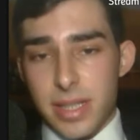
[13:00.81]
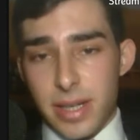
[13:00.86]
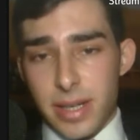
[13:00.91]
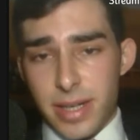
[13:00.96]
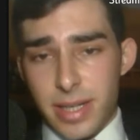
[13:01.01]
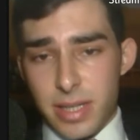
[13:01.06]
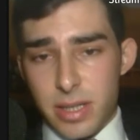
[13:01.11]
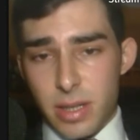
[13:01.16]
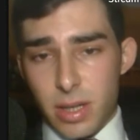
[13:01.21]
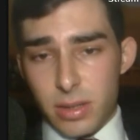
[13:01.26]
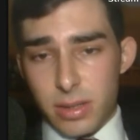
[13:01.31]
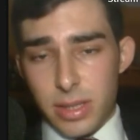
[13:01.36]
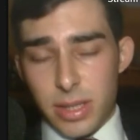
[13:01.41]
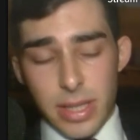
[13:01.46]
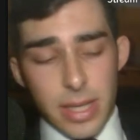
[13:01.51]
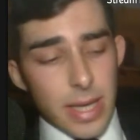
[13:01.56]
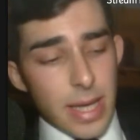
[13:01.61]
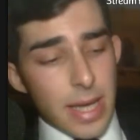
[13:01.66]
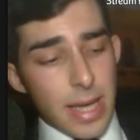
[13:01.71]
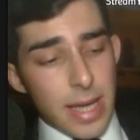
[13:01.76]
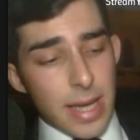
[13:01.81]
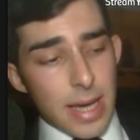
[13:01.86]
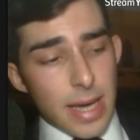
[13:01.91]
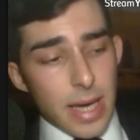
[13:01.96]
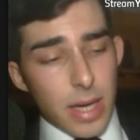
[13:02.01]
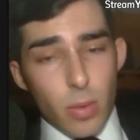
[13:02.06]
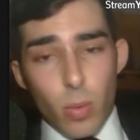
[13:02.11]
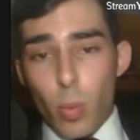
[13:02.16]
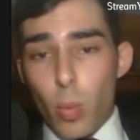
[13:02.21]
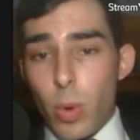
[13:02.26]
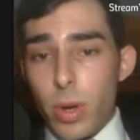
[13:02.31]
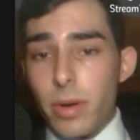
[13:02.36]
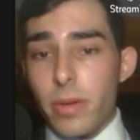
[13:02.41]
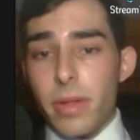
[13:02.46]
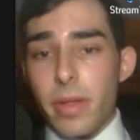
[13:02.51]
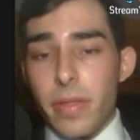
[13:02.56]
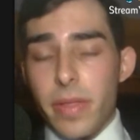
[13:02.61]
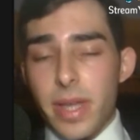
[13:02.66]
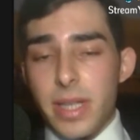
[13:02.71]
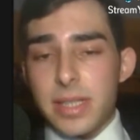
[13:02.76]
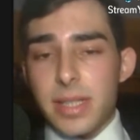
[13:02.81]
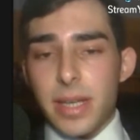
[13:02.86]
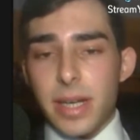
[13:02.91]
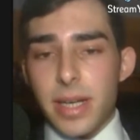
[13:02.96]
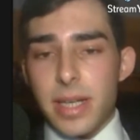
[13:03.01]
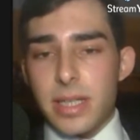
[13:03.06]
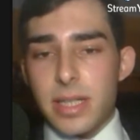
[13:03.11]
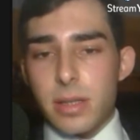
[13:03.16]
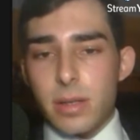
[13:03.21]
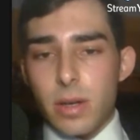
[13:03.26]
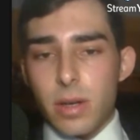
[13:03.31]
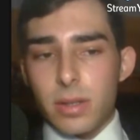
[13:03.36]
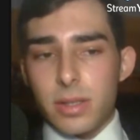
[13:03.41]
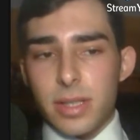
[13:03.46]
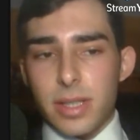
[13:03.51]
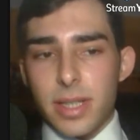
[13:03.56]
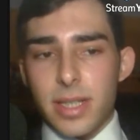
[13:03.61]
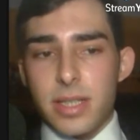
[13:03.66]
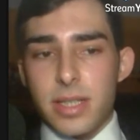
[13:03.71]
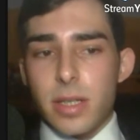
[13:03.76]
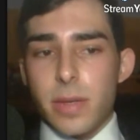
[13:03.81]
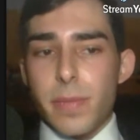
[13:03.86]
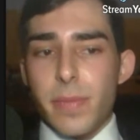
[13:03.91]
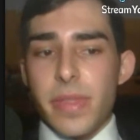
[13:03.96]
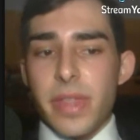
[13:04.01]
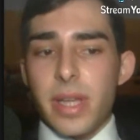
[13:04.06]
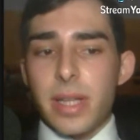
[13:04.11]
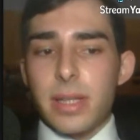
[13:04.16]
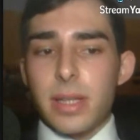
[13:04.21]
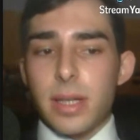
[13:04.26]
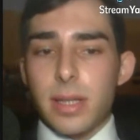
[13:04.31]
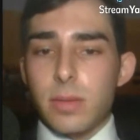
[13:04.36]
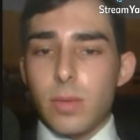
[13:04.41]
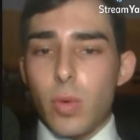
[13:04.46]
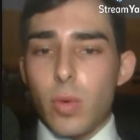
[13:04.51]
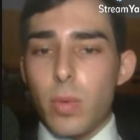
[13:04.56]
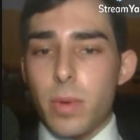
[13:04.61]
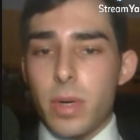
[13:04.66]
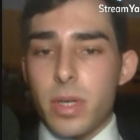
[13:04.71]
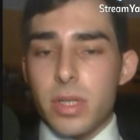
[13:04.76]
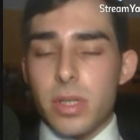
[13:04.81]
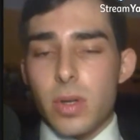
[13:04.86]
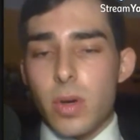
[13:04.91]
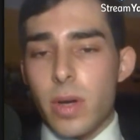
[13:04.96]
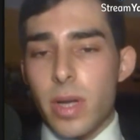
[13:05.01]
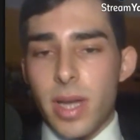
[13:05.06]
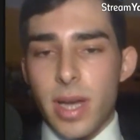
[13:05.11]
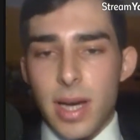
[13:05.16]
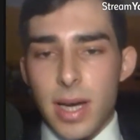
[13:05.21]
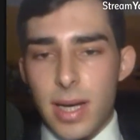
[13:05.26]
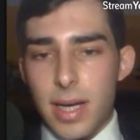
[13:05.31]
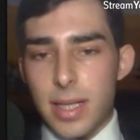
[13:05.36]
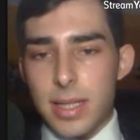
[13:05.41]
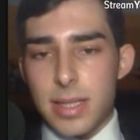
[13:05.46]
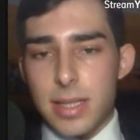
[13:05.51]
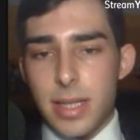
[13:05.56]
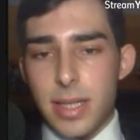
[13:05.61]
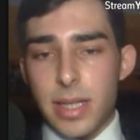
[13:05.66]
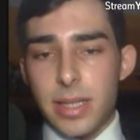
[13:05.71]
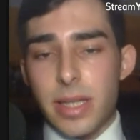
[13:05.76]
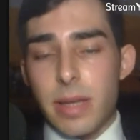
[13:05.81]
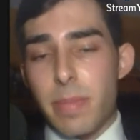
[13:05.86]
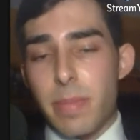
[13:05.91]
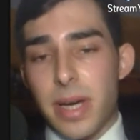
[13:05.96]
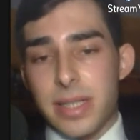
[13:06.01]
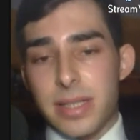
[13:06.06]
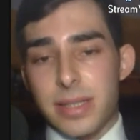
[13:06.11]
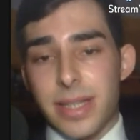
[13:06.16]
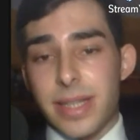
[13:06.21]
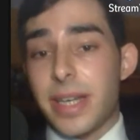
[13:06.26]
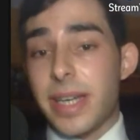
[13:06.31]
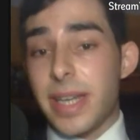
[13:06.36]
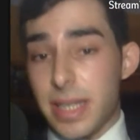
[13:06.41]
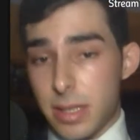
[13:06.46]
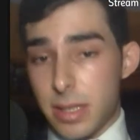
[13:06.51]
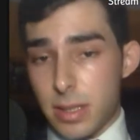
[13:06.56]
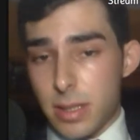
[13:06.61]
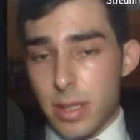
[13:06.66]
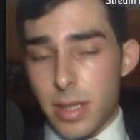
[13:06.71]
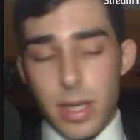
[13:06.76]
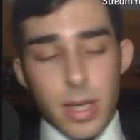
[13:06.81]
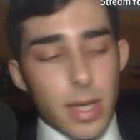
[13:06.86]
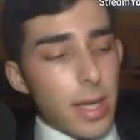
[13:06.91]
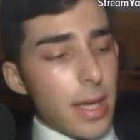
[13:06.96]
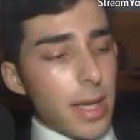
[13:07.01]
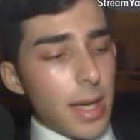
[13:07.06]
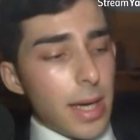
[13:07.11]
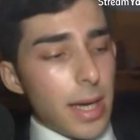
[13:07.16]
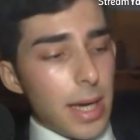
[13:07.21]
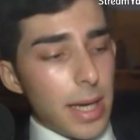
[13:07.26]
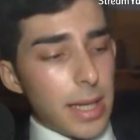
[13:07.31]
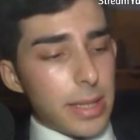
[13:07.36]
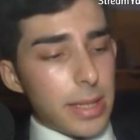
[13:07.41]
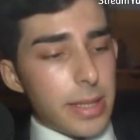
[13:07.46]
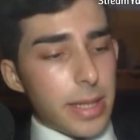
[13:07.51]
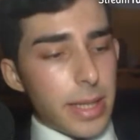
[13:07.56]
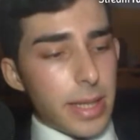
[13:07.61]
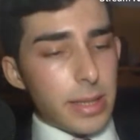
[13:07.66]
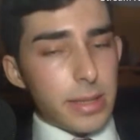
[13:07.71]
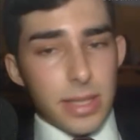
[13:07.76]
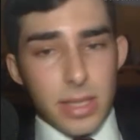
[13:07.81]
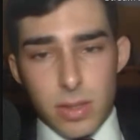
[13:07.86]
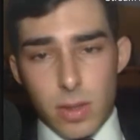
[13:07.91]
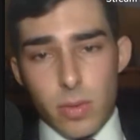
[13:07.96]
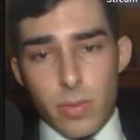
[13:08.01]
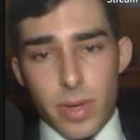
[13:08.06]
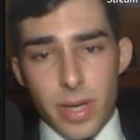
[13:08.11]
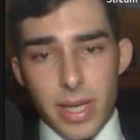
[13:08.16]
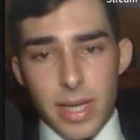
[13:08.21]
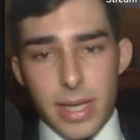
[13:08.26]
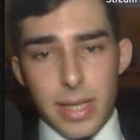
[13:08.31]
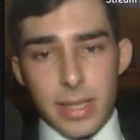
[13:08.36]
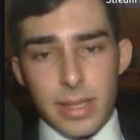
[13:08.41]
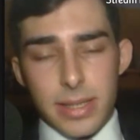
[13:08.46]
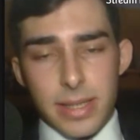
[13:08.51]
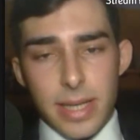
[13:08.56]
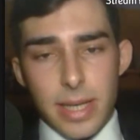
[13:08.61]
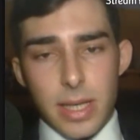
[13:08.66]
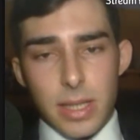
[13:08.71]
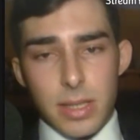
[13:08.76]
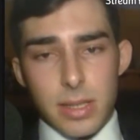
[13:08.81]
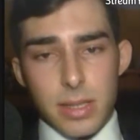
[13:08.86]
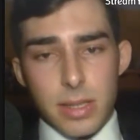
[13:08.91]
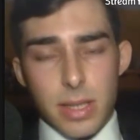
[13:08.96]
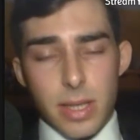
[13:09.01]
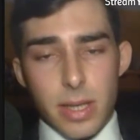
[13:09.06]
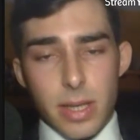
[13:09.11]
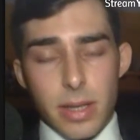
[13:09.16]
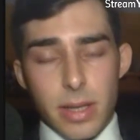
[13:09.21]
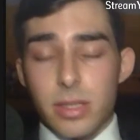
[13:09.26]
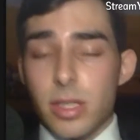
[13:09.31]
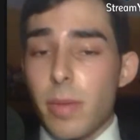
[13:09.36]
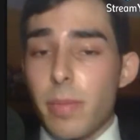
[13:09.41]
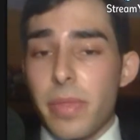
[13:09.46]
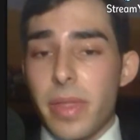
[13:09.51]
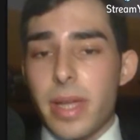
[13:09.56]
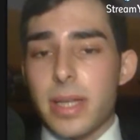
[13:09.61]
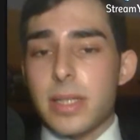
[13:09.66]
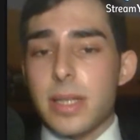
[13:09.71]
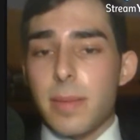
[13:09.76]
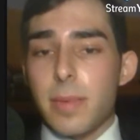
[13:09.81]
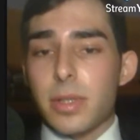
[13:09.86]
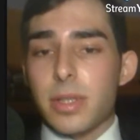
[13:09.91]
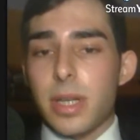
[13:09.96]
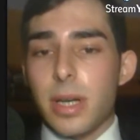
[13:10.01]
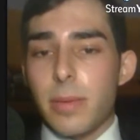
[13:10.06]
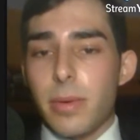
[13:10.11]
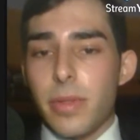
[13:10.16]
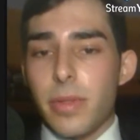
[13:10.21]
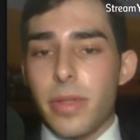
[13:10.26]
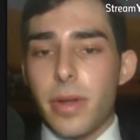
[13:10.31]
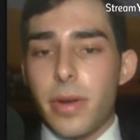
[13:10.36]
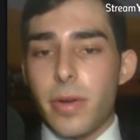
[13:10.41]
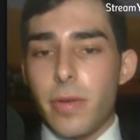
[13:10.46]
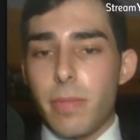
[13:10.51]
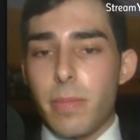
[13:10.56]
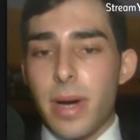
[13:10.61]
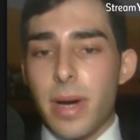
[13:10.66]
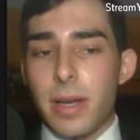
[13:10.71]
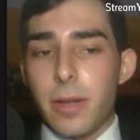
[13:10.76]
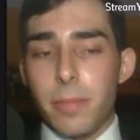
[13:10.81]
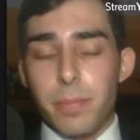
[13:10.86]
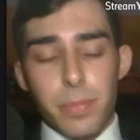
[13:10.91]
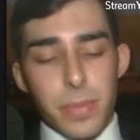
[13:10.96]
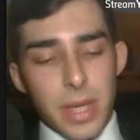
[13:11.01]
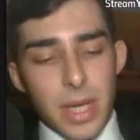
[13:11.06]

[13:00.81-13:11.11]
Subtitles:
that it is not. And one of the things that it is not is something that Ubersoy has said in the past that it is. And this already can tell us some things about the labor theory of value.